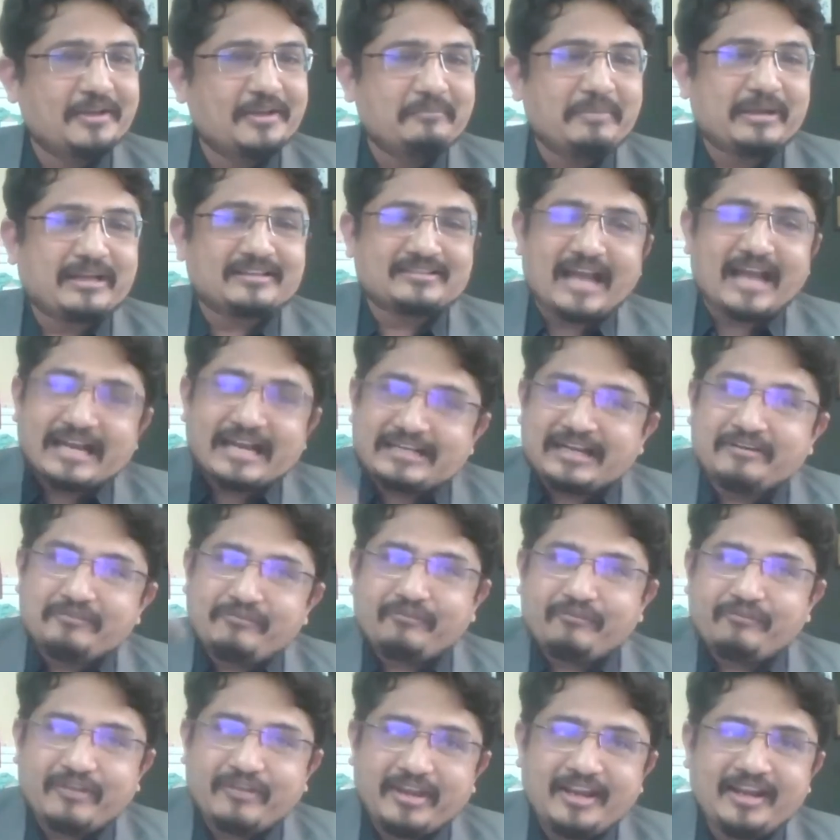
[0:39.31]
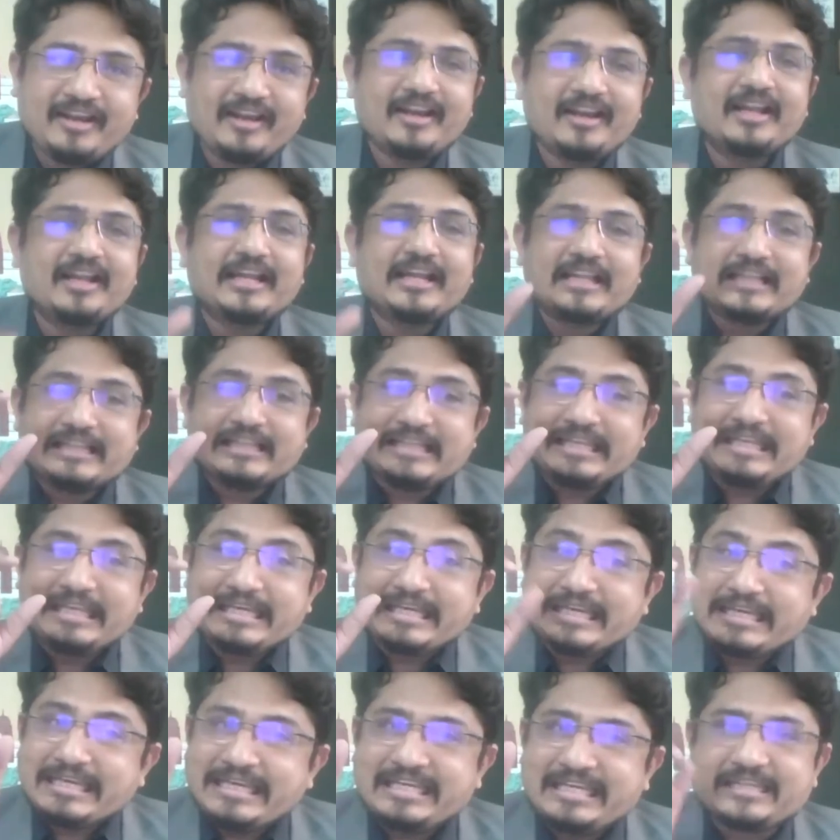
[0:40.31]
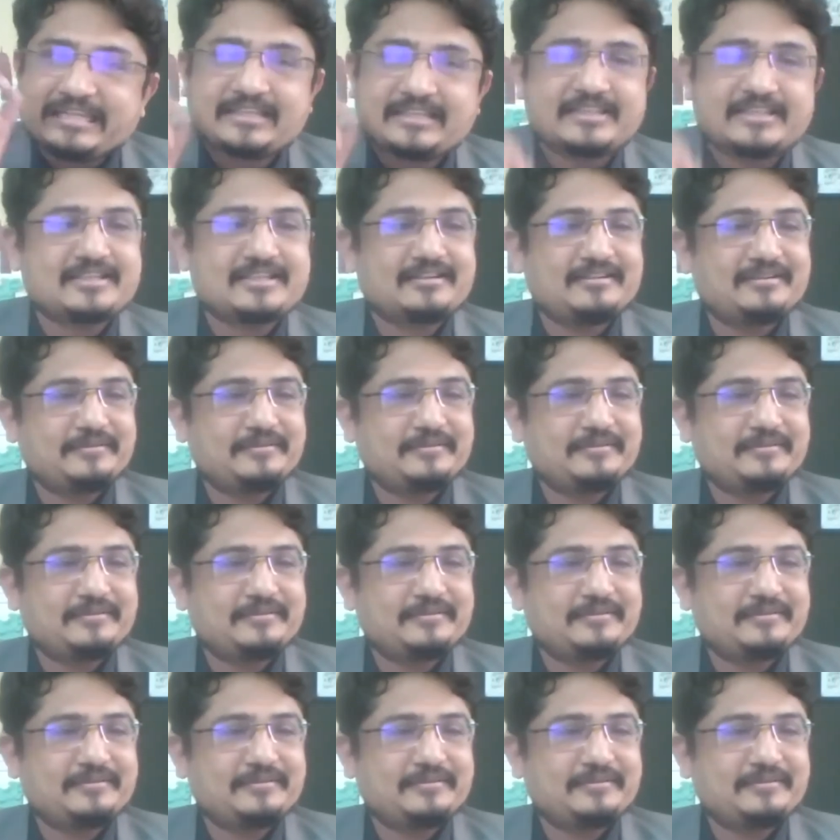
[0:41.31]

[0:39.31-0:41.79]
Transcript: because I didn't feel the need.